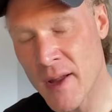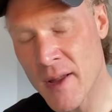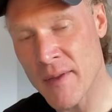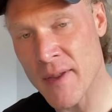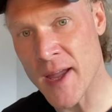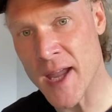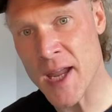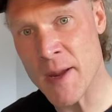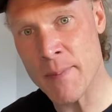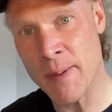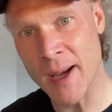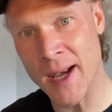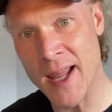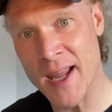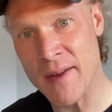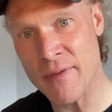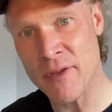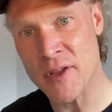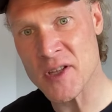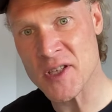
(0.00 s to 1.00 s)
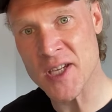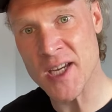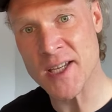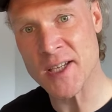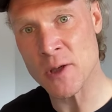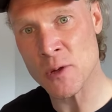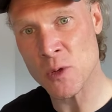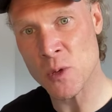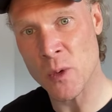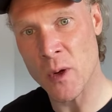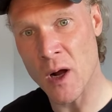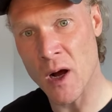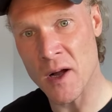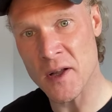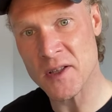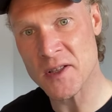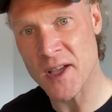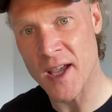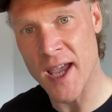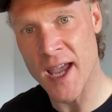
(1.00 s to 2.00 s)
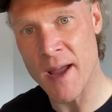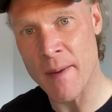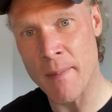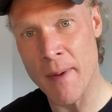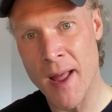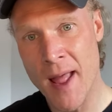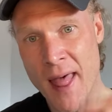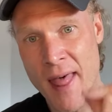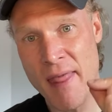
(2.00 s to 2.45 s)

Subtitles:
that he believed that Jesus would answer him